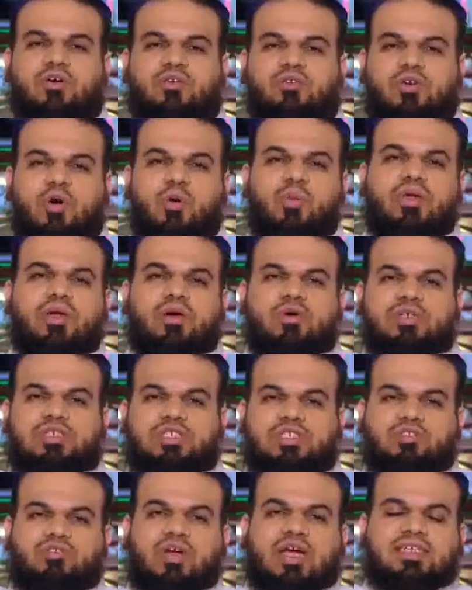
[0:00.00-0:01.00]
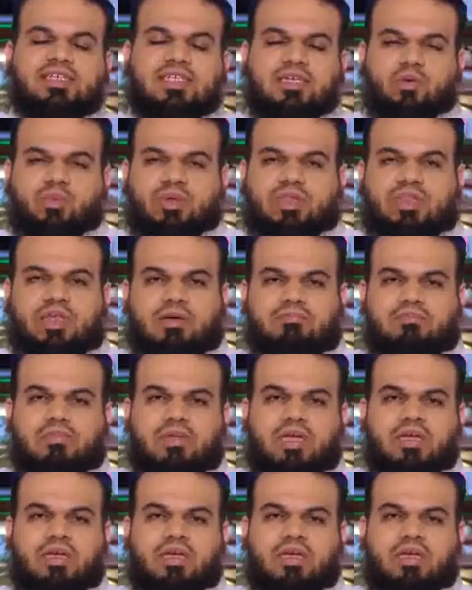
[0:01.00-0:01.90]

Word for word: or knowing or interacting with them,